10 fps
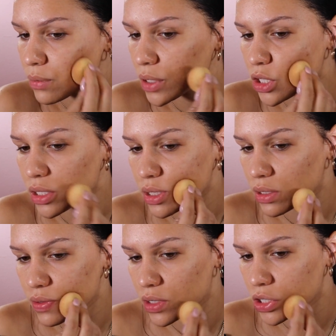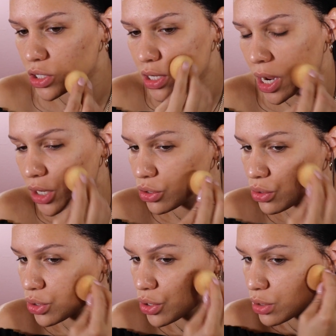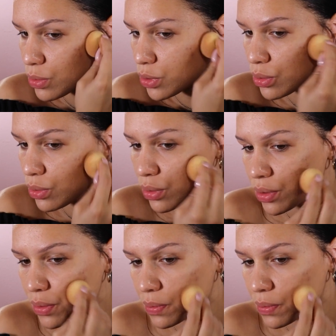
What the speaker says: It just leaves such a natural, smooth